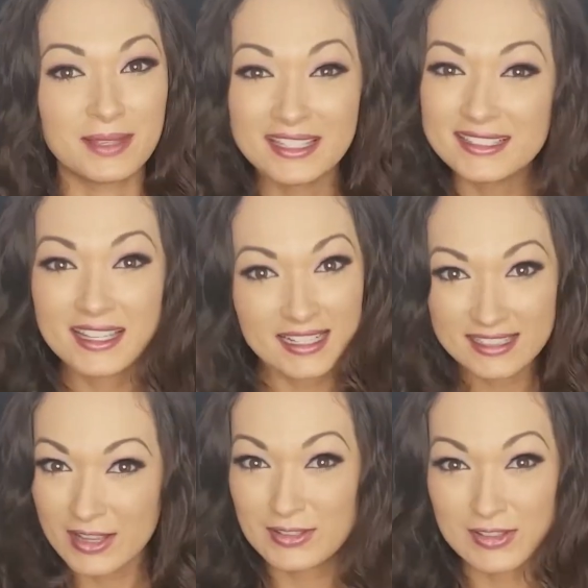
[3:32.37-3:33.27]
and it's gonna
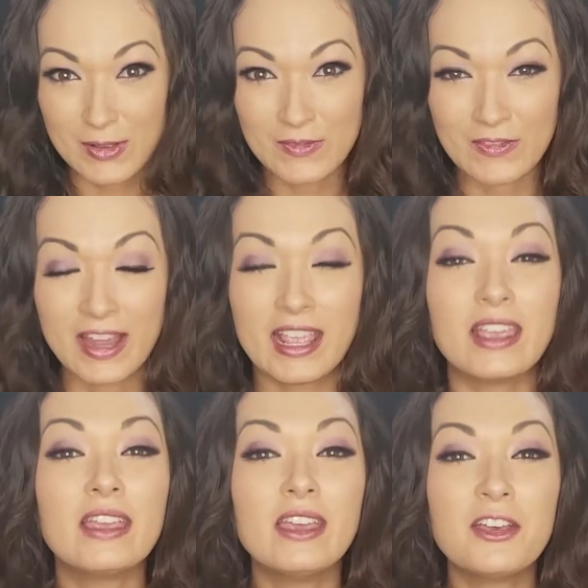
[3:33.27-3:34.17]
sound so
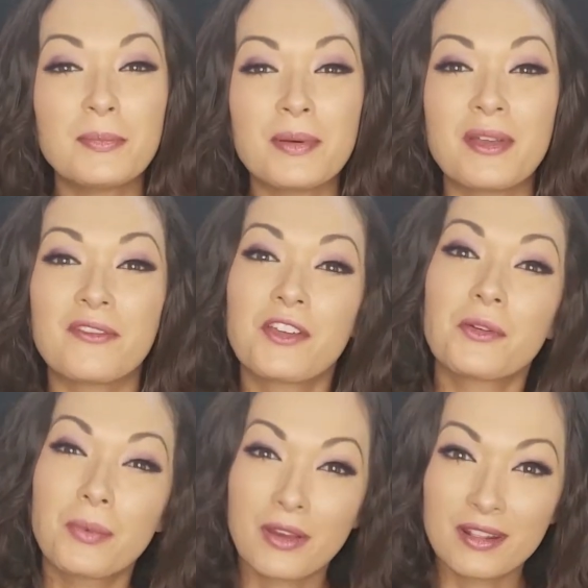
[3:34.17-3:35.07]
funny, but my
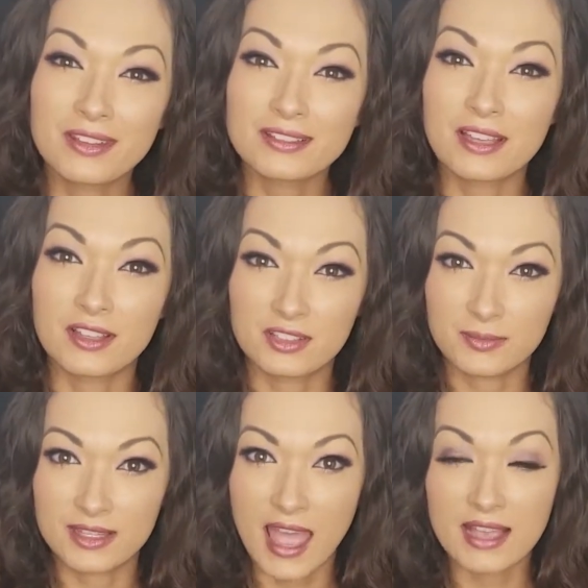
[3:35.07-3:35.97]
favorite part of this
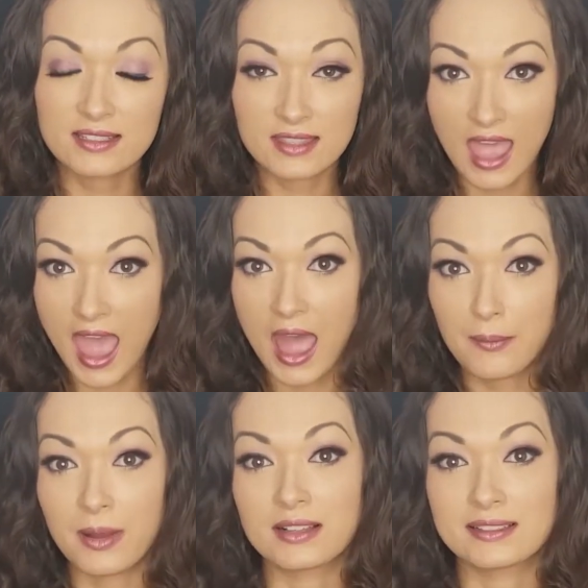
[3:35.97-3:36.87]
costume is actually the
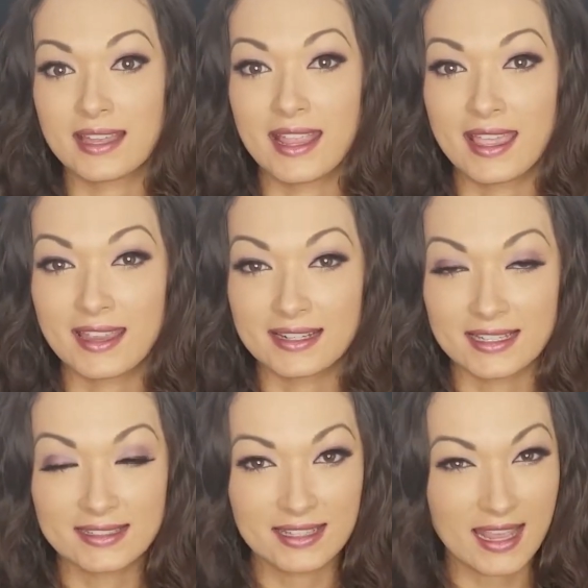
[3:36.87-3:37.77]
hatbox that he
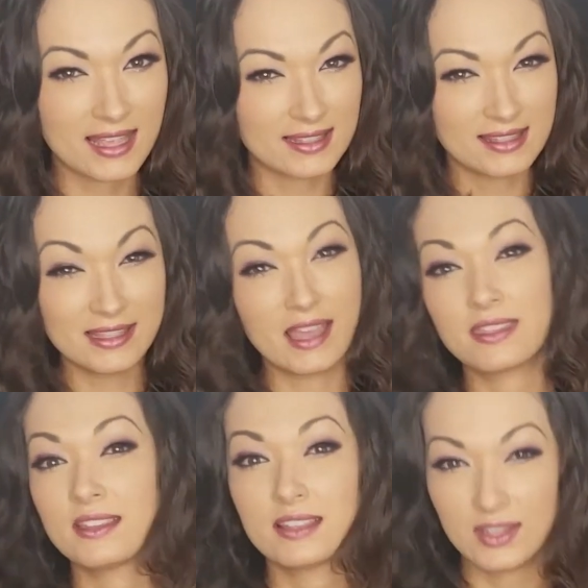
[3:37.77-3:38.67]
carries, and it has
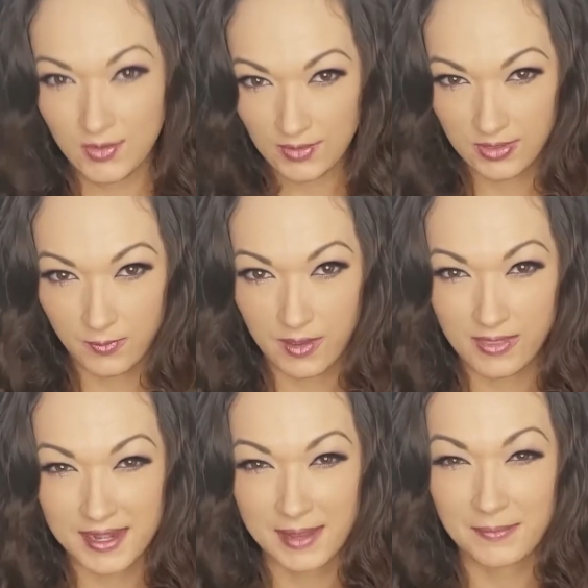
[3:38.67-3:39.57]
nothing to do with the way
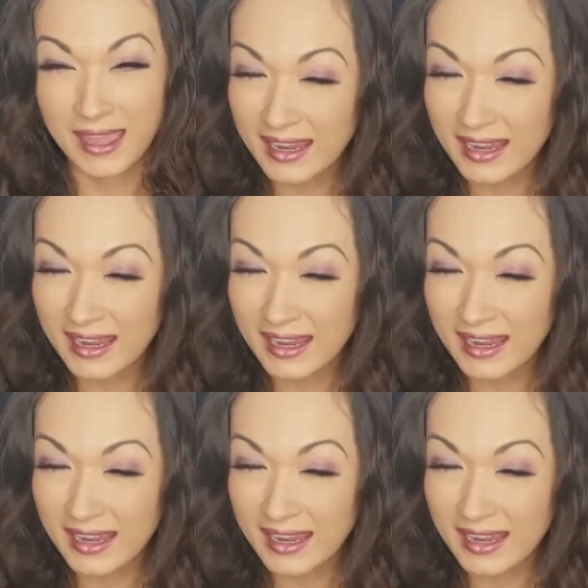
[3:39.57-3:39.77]
that I made